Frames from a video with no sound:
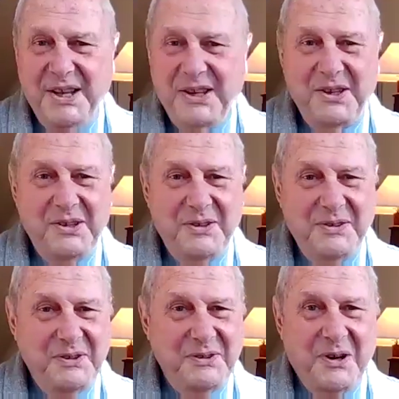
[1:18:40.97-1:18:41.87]

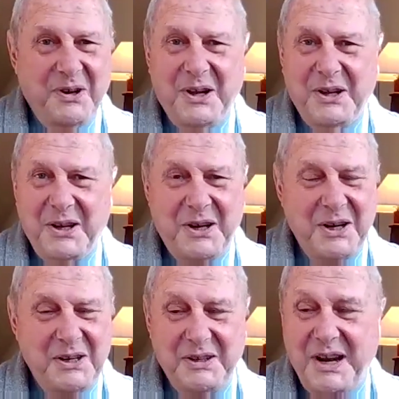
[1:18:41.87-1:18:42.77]
You all
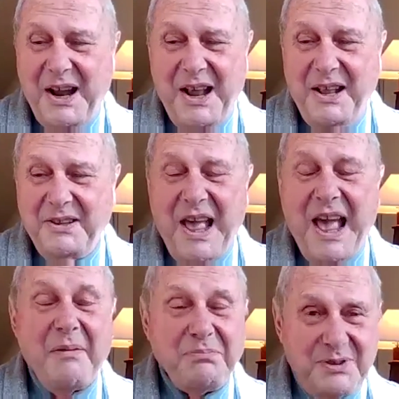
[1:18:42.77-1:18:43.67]
are
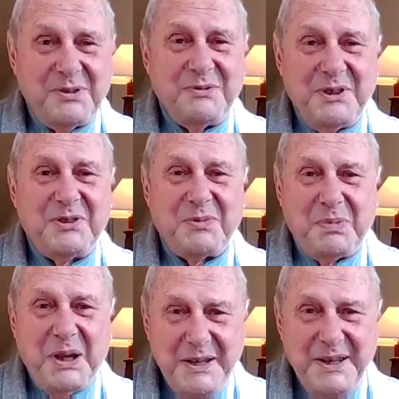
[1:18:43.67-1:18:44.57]
absolutely
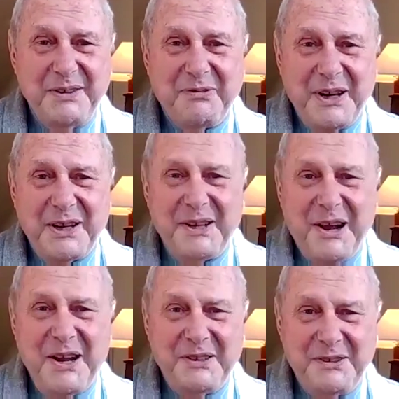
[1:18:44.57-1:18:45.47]
splendid. What an
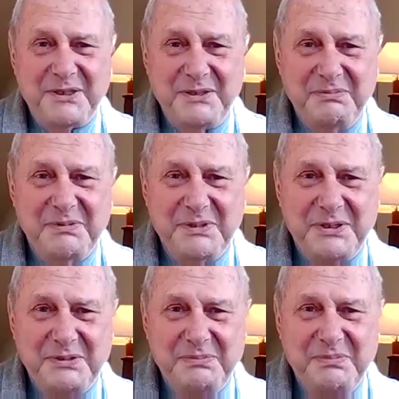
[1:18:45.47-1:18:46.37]
honor to
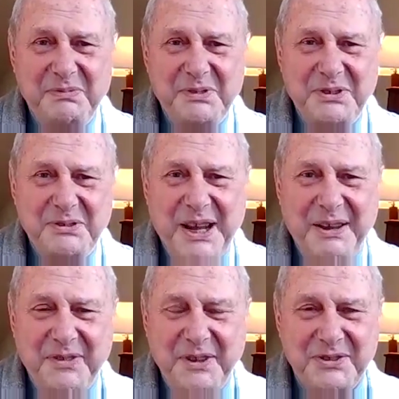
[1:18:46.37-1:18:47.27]

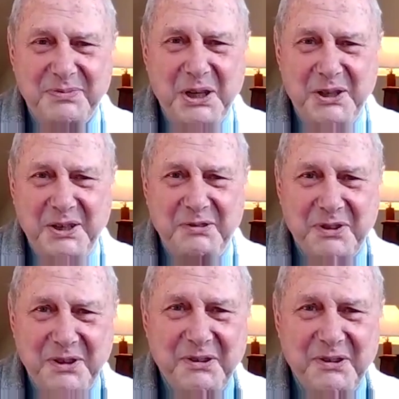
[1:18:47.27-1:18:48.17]
have this meeting
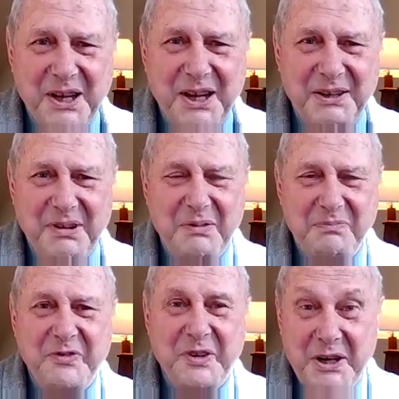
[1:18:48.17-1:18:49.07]
with you. And I'm
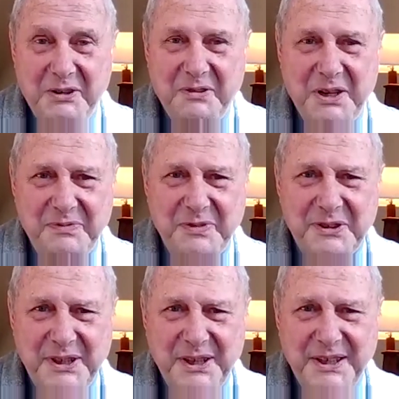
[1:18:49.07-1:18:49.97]
very
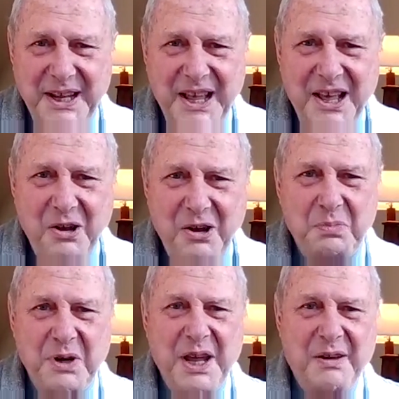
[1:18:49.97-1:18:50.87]
grateful and
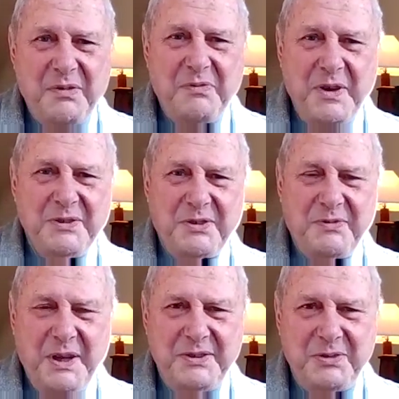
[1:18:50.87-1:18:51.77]
hope we have a
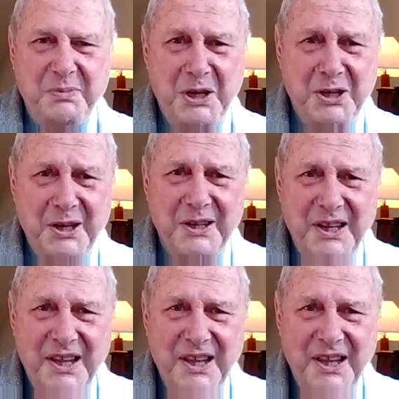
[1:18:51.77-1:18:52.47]
face-to-face meeting.